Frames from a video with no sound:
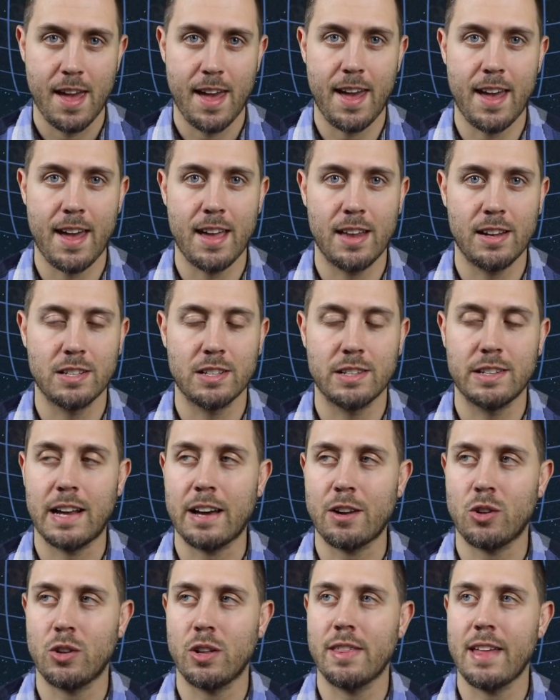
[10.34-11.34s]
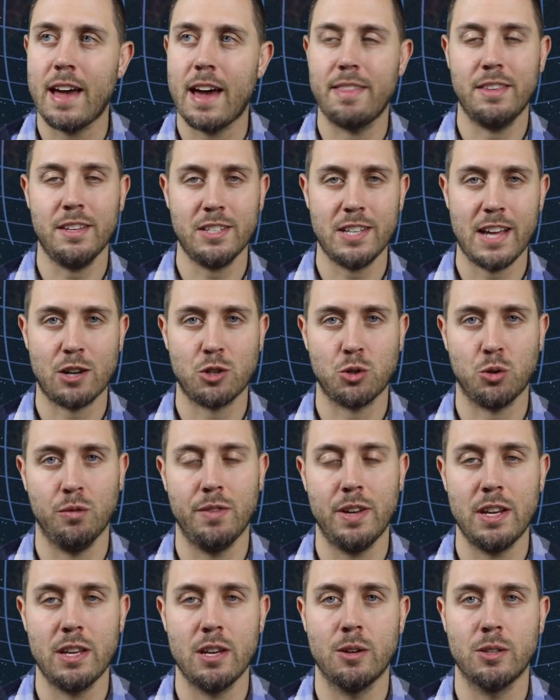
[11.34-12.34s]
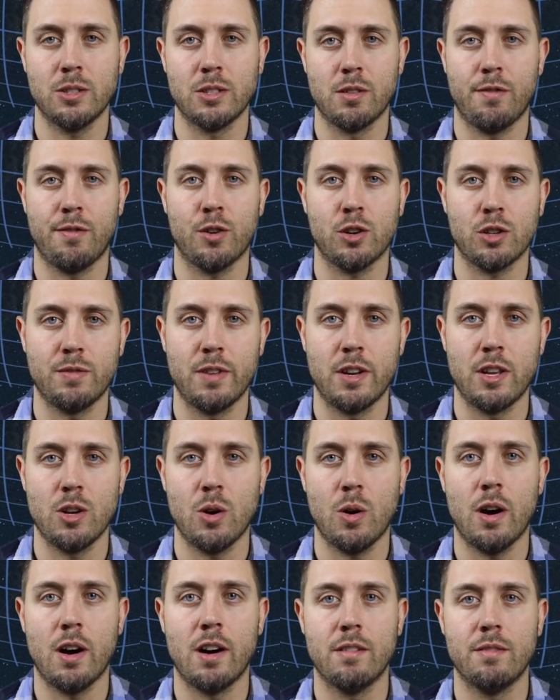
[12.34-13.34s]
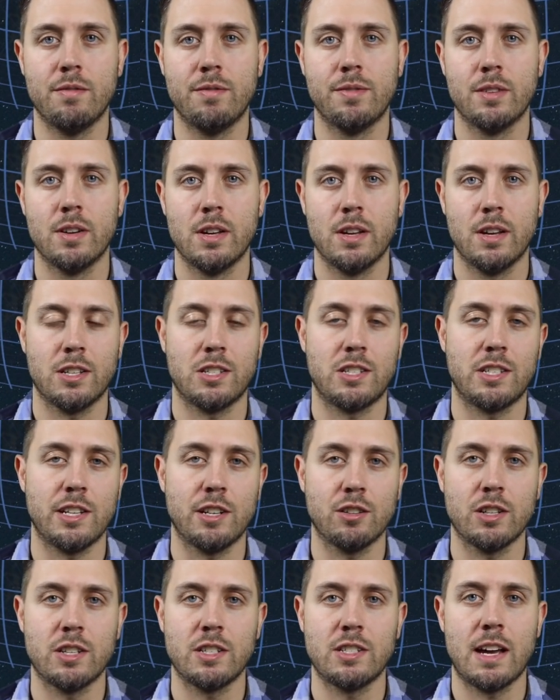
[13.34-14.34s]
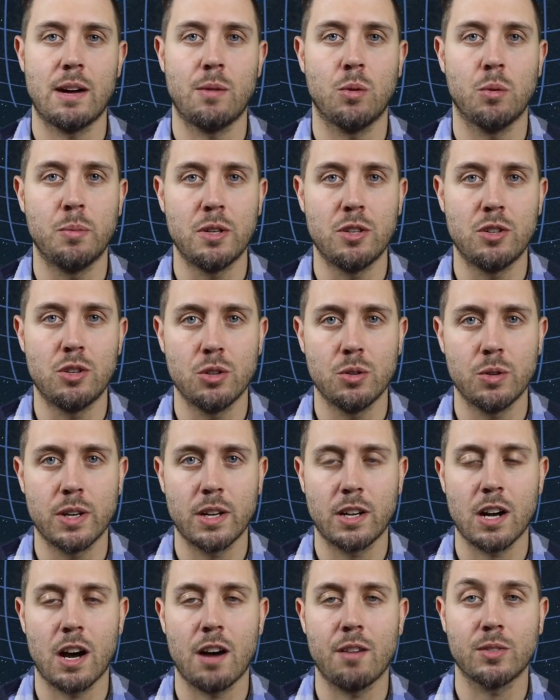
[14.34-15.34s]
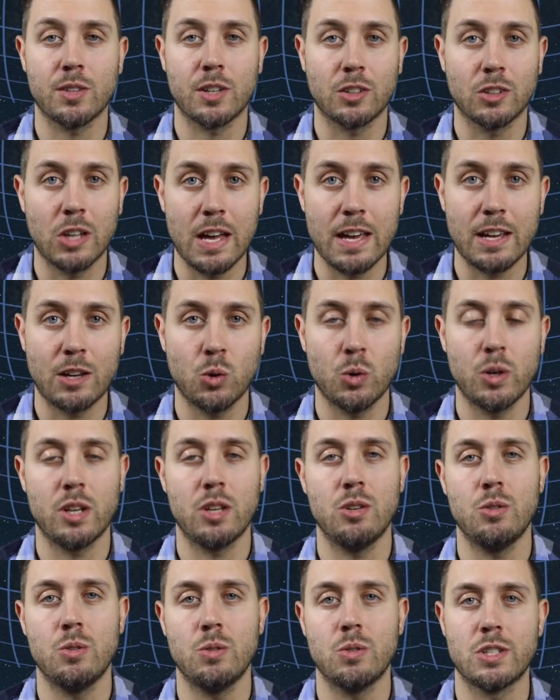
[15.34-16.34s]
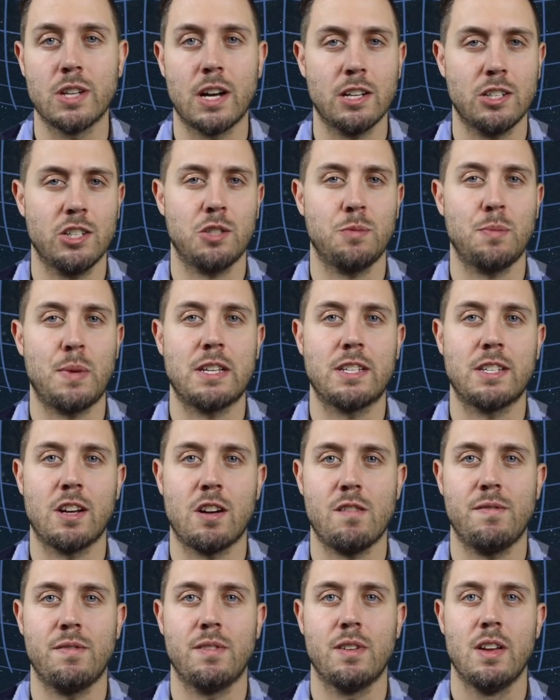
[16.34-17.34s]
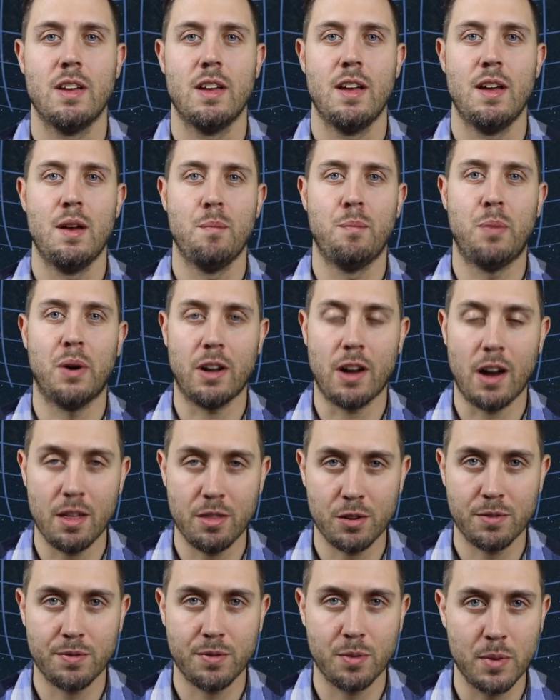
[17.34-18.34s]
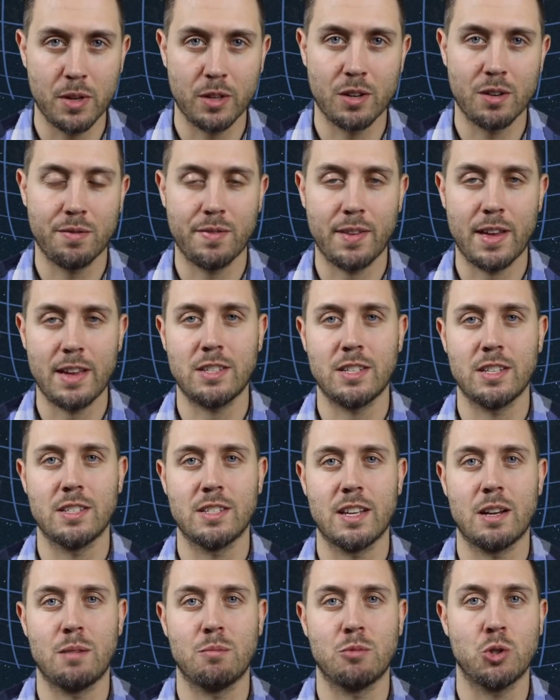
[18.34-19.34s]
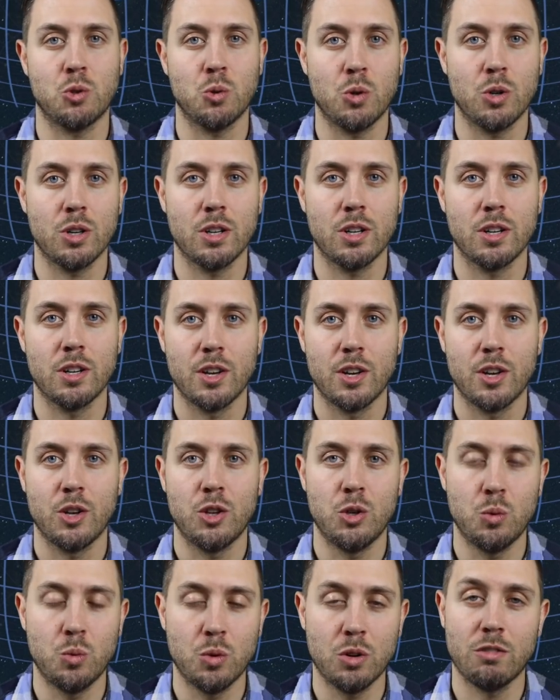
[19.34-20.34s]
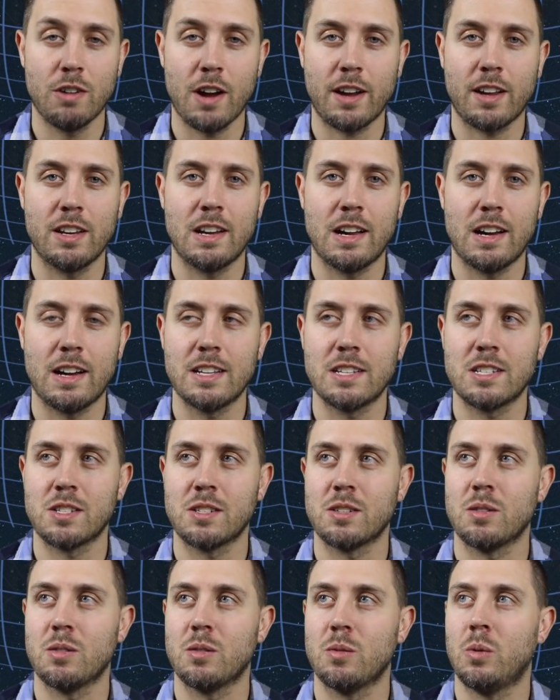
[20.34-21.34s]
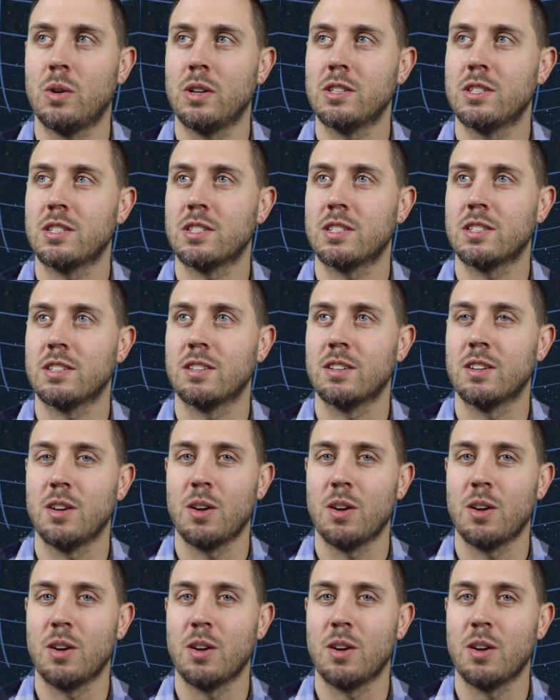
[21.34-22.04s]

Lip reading: And not only that, this actual video is the first video of a series that we'll be doing covering Litecoin news. Not just myself, but other familiar faces that I'm sure you will recognize once